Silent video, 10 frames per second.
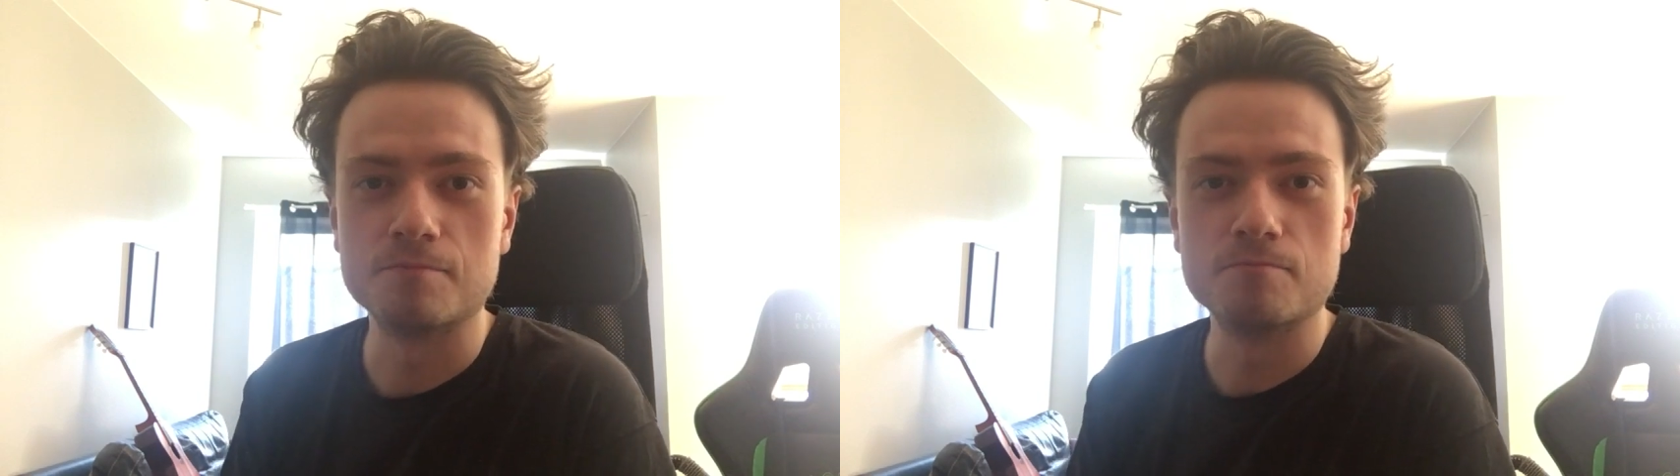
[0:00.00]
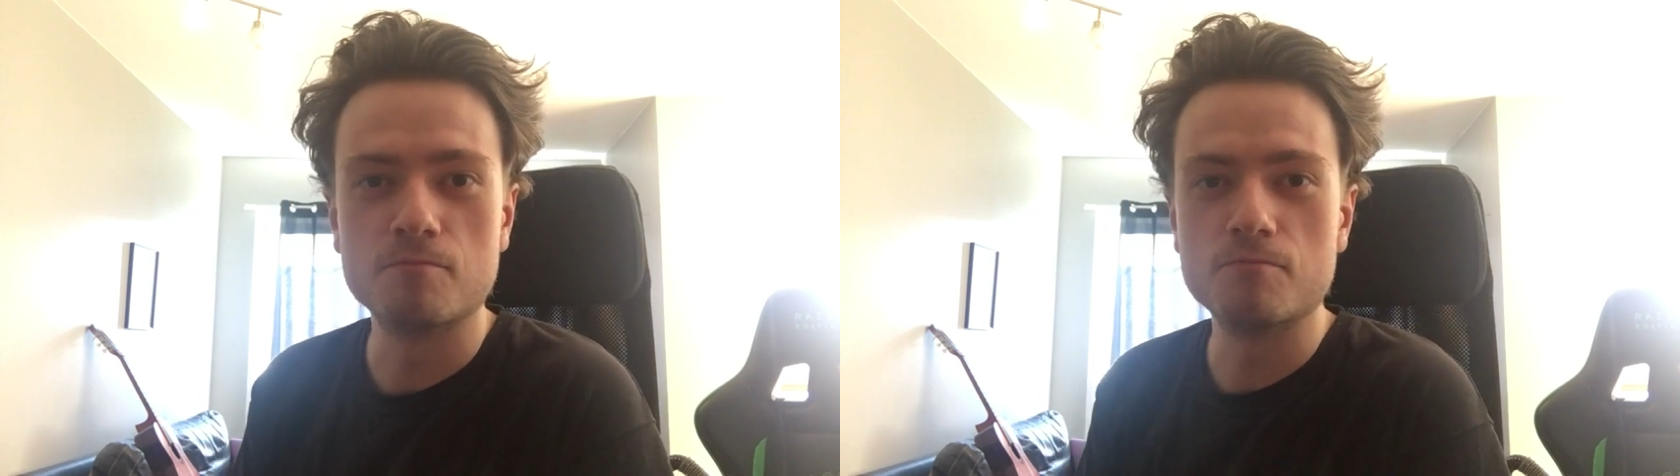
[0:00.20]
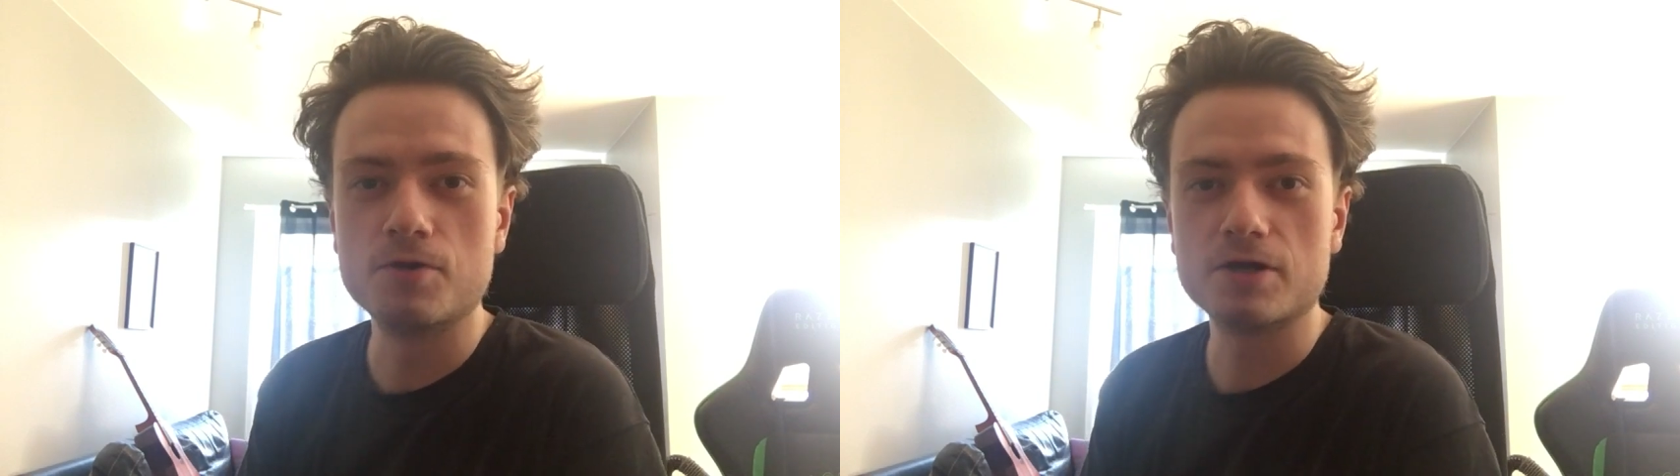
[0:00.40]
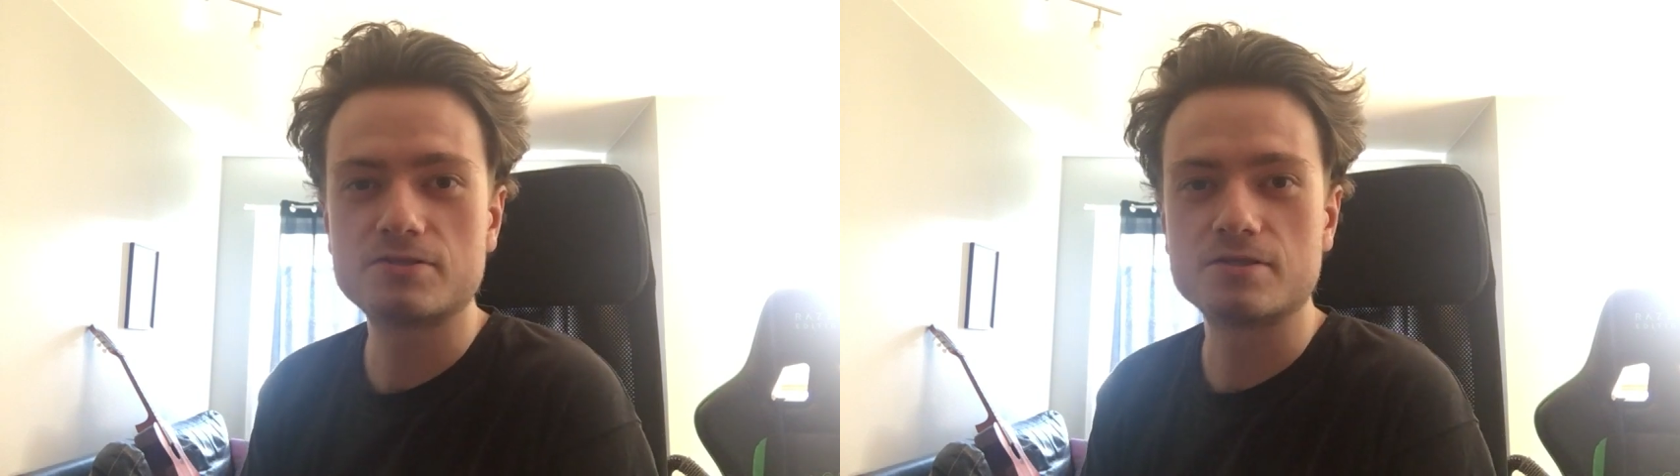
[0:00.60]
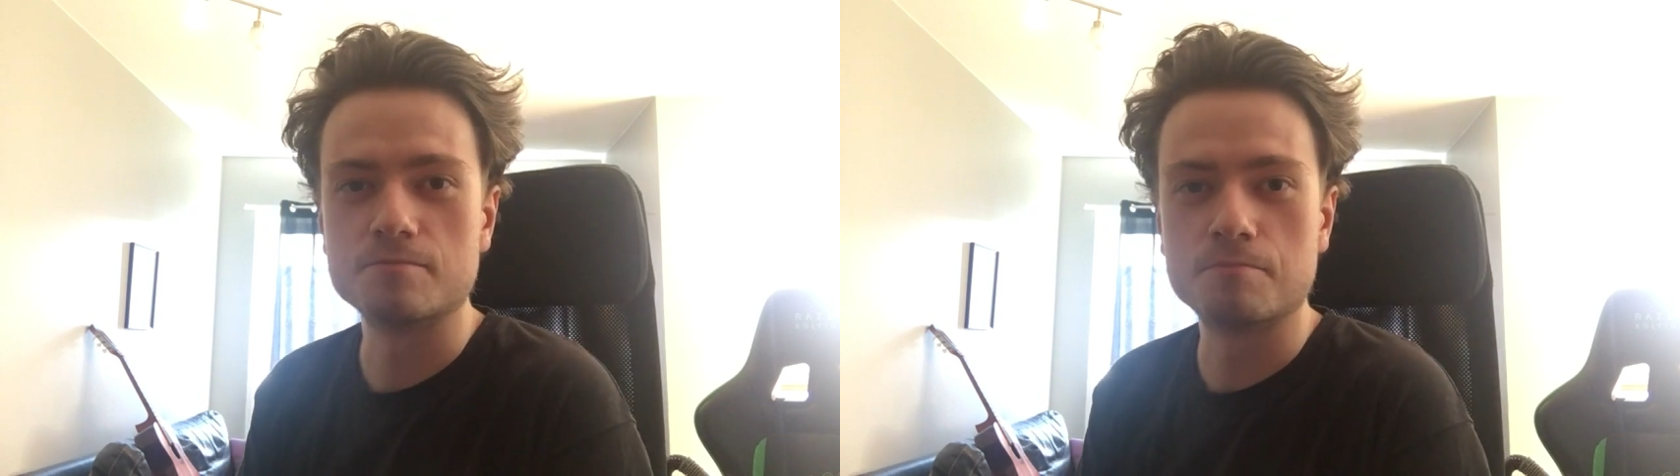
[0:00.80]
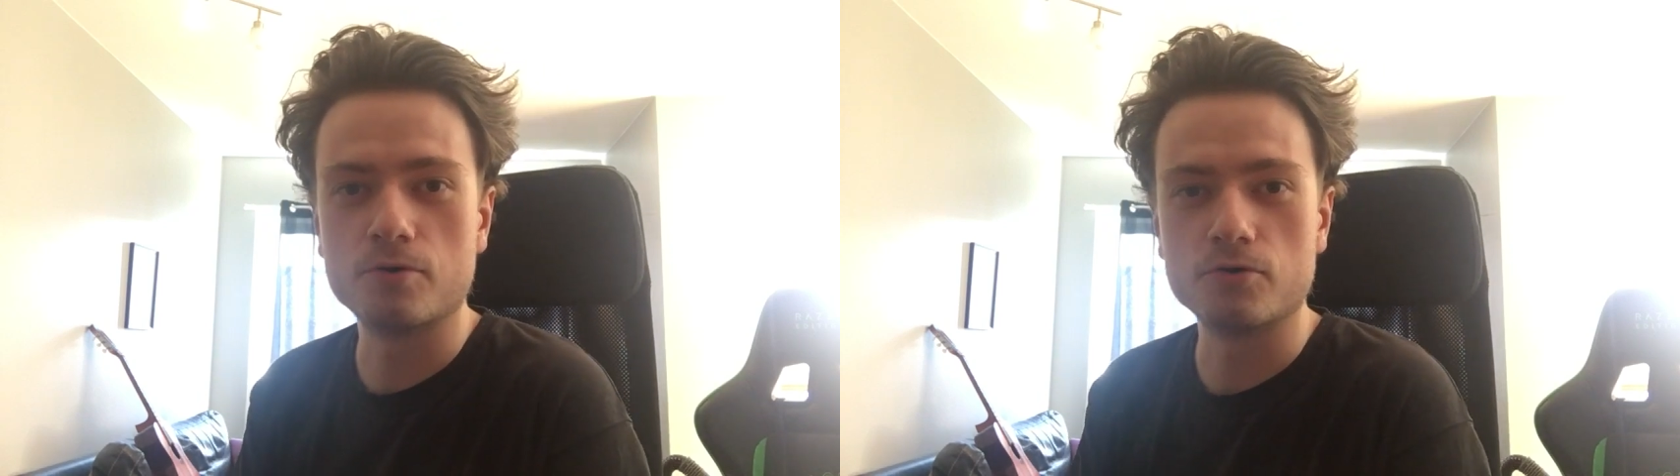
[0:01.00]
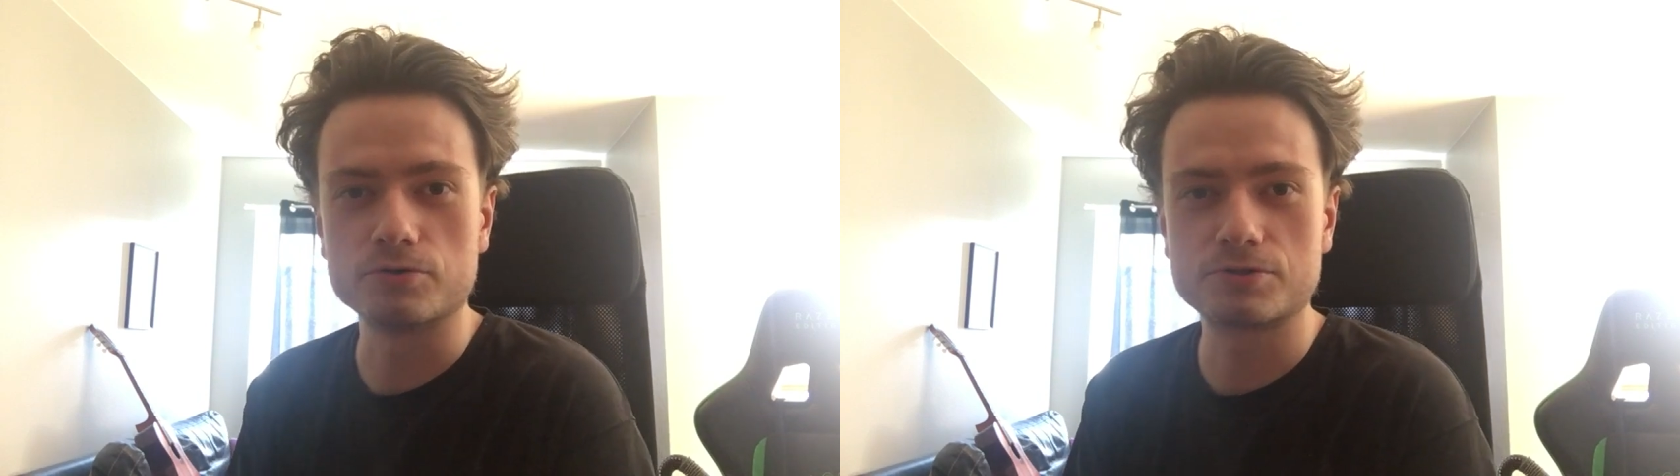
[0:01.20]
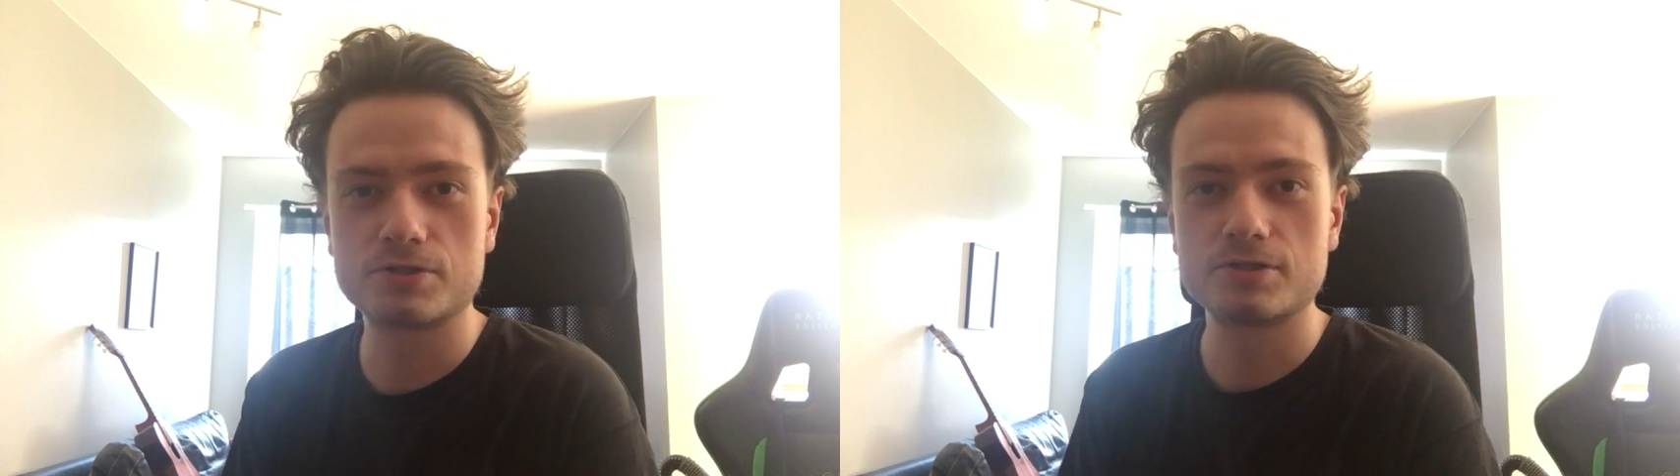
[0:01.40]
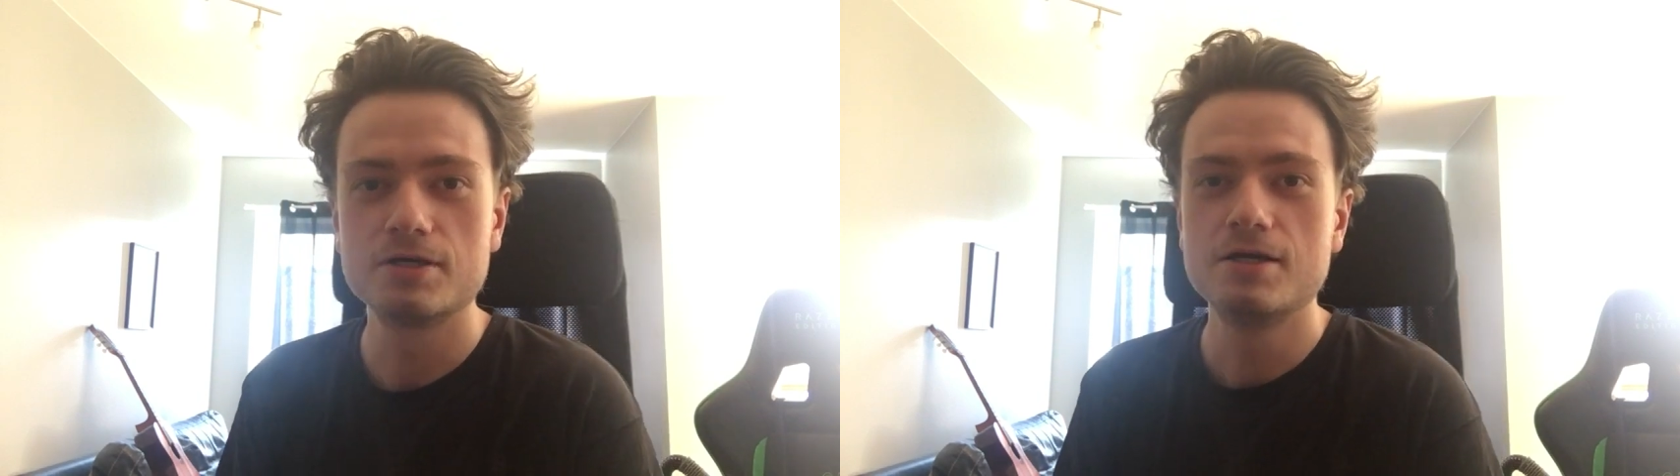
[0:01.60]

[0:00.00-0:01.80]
nuts and bolts.